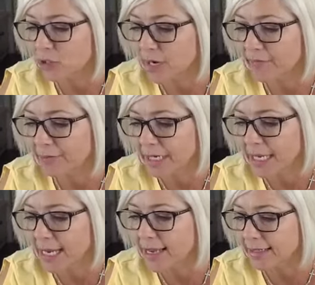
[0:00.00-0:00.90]
driving me
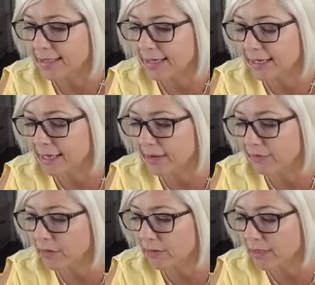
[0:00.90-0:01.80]
nuts that I can't
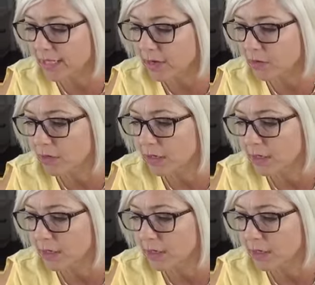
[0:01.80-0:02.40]
figure this out.